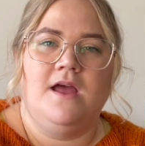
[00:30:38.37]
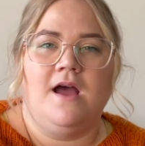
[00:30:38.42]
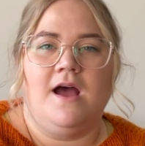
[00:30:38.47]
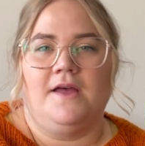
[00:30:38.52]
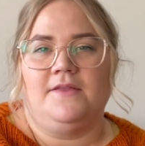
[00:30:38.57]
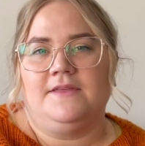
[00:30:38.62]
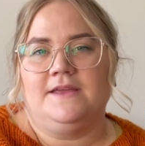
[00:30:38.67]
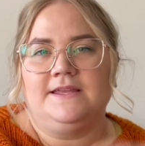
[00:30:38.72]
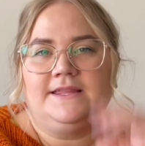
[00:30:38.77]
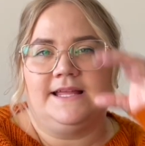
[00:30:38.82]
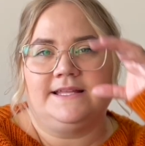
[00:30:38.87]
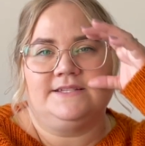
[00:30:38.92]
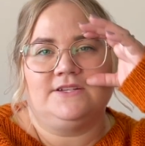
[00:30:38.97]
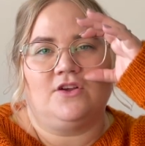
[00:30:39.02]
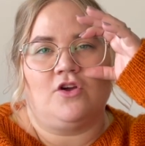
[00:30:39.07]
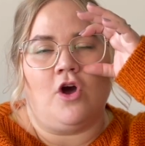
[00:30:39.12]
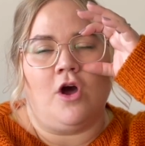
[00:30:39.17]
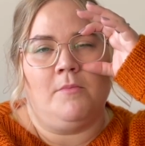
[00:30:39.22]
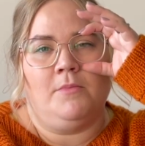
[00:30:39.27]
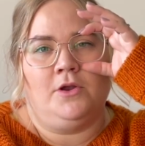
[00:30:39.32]
I think that's a
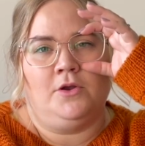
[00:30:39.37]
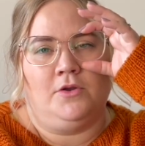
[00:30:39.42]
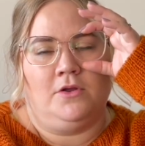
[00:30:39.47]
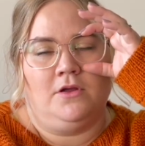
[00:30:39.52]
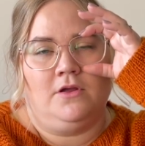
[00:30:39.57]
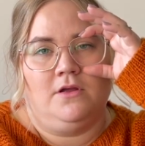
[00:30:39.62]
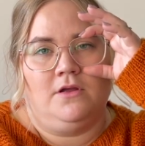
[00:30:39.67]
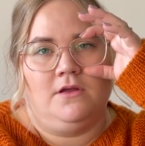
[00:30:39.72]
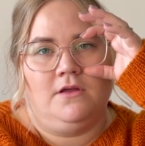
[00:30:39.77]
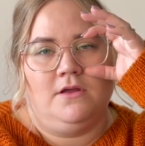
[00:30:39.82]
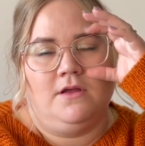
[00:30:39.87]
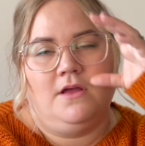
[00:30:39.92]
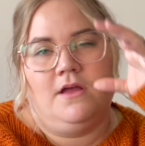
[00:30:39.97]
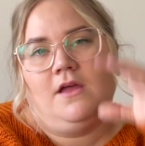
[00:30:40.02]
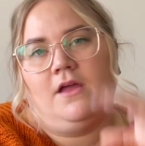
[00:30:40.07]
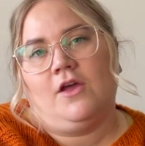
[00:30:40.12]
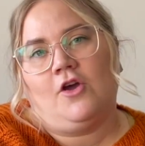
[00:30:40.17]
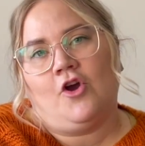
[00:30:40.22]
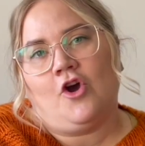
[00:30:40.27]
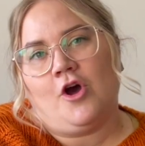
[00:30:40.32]
common
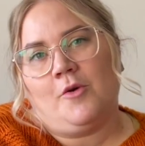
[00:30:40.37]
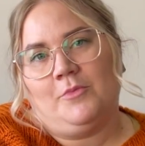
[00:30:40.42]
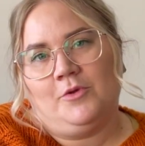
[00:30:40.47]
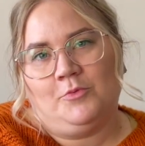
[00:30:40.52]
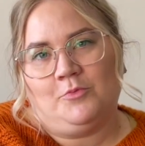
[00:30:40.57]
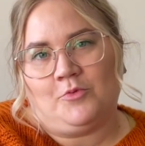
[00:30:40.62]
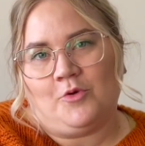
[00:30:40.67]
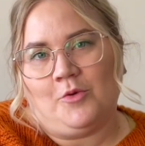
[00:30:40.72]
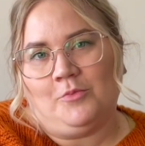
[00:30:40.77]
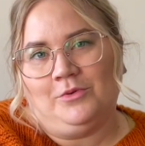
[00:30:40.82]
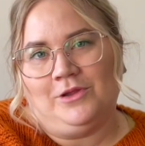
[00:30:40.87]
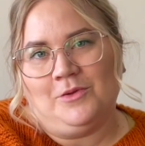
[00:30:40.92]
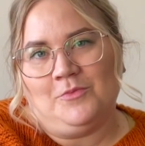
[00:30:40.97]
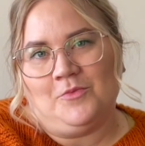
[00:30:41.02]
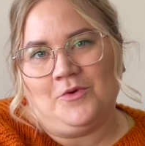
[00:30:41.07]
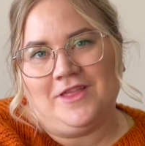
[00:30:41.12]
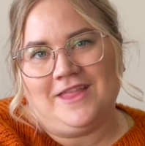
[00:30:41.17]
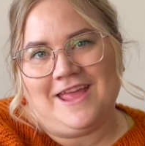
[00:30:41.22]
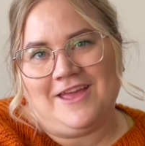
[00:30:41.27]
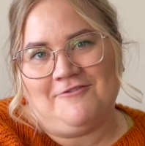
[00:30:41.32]
problem
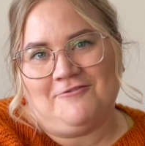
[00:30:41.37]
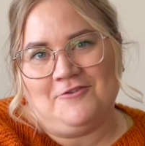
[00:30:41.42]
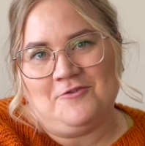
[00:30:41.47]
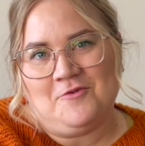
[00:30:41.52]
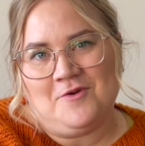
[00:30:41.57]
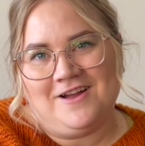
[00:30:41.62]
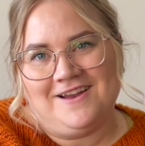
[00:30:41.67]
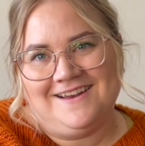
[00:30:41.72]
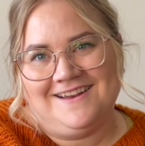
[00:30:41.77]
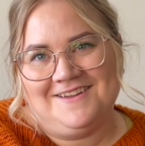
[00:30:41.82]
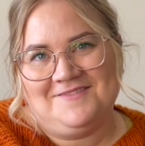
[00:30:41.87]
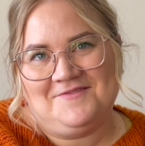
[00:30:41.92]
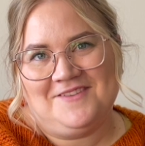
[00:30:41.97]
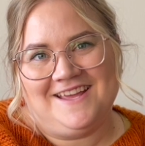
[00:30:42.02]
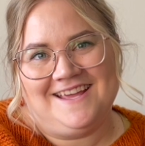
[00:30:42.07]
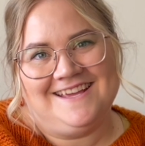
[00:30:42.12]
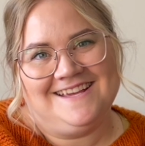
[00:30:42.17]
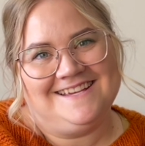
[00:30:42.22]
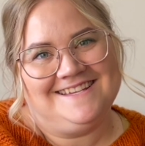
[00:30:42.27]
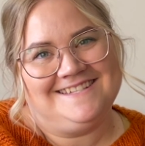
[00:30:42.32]
with everyone,
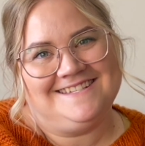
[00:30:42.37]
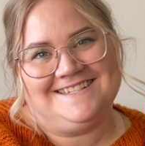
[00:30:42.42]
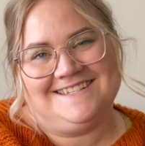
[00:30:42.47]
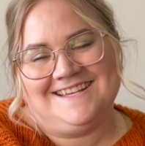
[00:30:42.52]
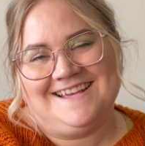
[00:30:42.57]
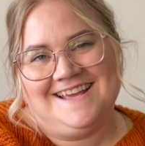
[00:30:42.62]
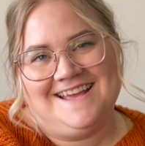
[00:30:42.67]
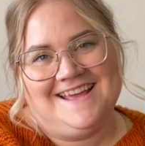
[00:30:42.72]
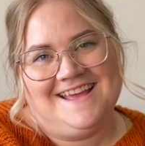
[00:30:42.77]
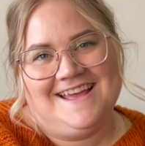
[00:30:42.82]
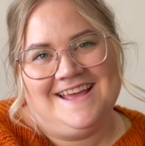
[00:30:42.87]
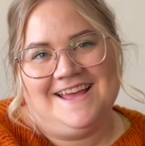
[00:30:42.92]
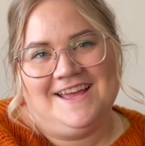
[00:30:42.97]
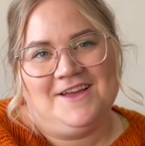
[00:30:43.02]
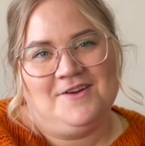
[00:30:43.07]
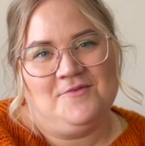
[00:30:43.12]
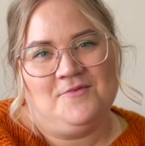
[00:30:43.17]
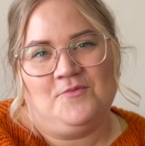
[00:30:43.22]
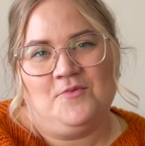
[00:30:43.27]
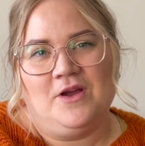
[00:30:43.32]
because
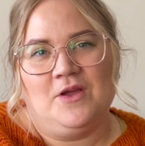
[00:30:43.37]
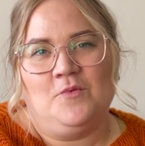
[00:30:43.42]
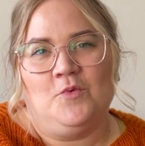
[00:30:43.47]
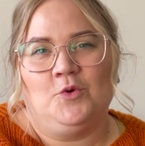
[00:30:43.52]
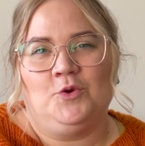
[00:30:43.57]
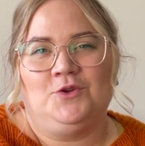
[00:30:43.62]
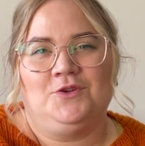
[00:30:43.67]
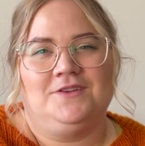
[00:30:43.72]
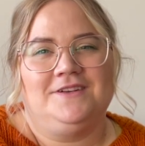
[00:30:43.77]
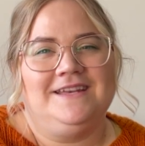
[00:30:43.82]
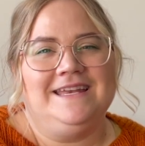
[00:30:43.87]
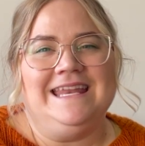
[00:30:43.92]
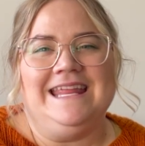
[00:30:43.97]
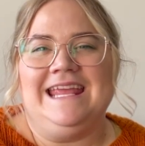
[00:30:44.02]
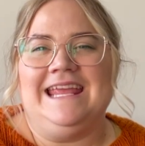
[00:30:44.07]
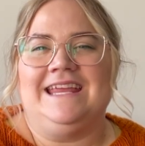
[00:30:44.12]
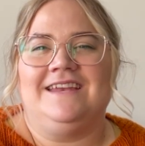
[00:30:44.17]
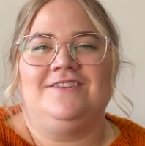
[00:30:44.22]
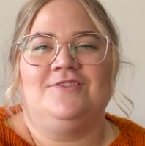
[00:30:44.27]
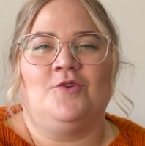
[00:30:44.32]
we would
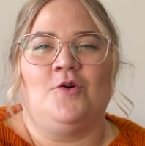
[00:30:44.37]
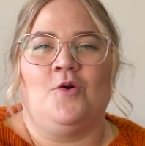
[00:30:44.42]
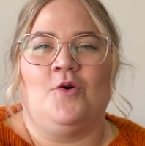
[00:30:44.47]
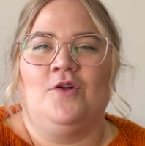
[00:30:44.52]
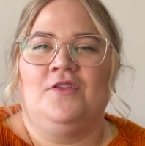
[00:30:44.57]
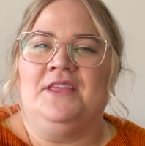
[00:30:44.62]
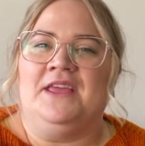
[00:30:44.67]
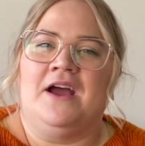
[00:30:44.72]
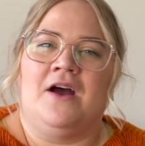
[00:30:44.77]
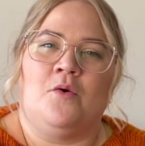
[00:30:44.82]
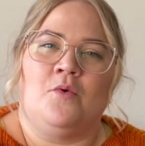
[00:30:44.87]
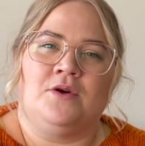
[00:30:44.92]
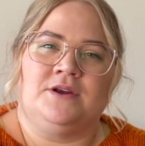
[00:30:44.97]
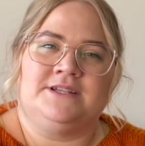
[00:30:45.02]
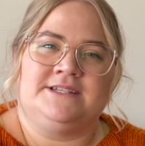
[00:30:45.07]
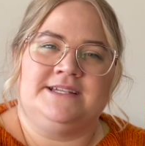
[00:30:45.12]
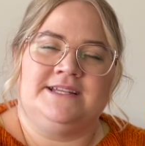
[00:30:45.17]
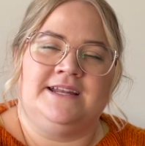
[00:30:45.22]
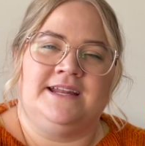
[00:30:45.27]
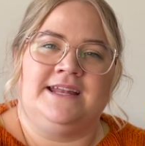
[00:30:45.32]
need all the
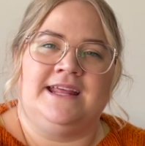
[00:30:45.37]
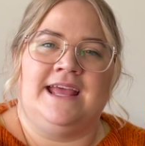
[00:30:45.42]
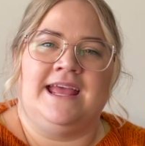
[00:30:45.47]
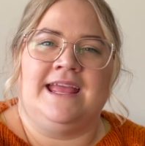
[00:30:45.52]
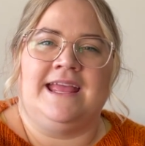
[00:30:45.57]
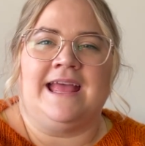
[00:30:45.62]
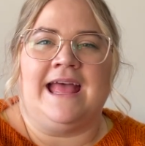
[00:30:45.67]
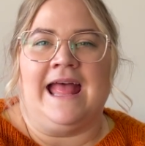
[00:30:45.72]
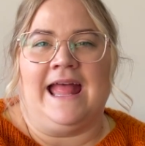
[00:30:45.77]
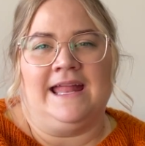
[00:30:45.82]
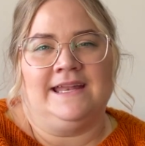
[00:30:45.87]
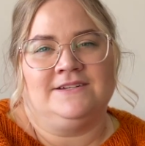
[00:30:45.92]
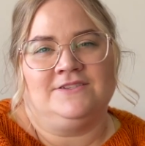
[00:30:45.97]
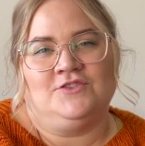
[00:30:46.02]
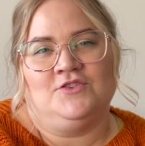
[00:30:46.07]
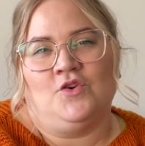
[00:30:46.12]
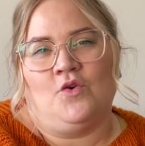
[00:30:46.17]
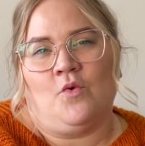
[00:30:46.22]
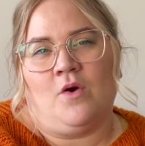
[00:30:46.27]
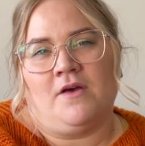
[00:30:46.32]
hours in a day and
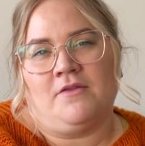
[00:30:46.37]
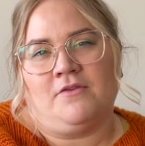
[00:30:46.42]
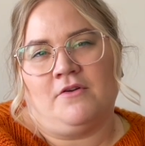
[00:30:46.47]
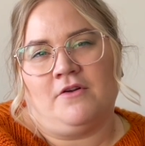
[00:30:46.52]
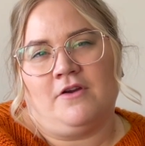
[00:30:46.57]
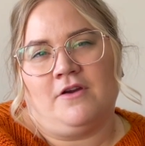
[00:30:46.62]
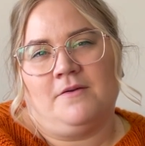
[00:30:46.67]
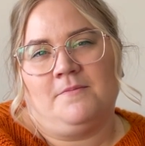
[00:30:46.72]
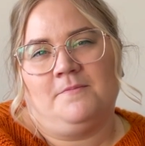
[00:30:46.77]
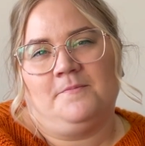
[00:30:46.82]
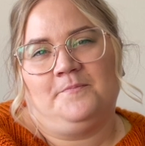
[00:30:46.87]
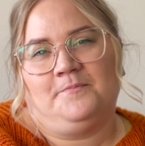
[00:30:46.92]
no other